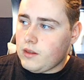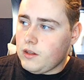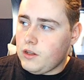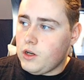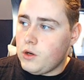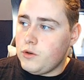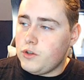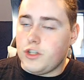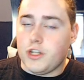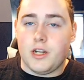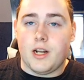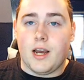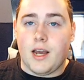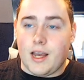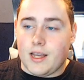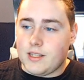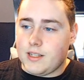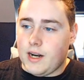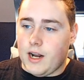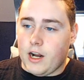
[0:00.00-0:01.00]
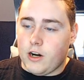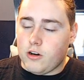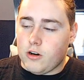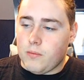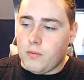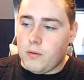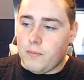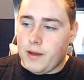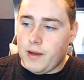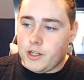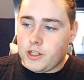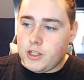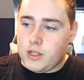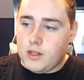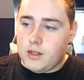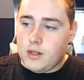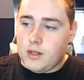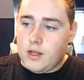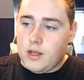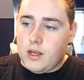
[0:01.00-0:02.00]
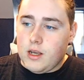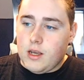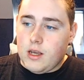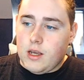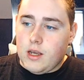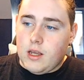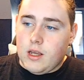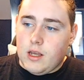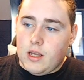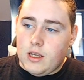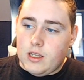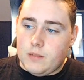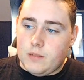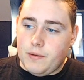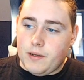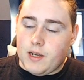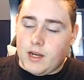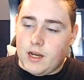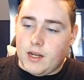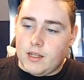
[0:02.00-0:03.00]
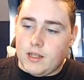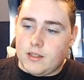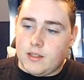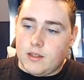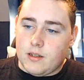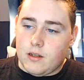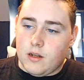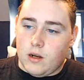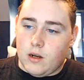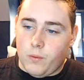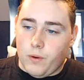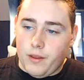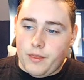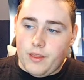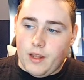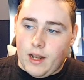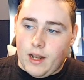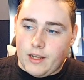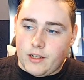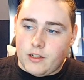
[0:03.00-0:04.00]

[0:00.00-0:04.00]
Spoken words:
Gogeta as an honorable mention, is because the